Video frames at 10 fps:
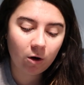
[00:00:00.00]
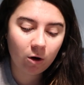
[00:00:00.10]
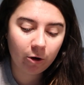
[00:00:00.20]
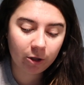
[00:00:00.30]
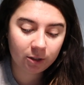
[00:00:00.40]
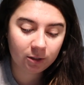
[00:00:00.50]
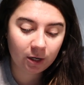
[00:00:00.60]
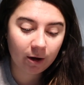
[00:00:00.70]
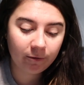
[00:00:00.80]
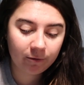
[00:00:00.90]
all the
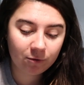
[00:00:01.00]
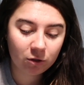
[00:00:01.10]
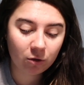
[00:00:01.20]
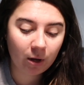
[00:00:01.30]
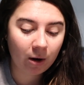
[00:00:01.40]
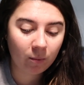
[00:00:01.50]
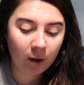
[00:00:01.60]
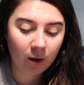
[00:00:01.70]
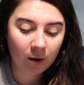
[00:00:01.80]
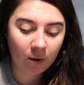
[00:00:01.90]
stuff so that
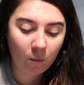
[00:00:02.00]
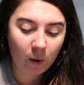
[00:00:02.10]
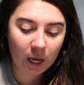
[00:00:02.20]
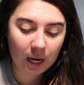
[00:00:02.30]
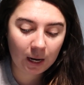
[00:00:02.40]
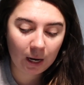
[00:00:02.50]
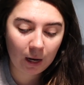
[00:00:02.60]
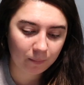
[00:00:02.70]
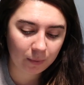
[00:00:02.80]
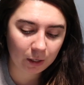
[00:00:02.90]
way we
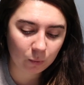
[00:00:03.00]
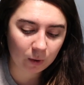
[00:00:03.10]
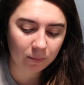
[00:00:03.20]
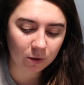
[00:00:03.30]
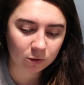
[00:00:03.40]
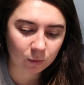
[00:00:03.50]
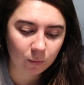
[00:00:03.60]
can pick what meals we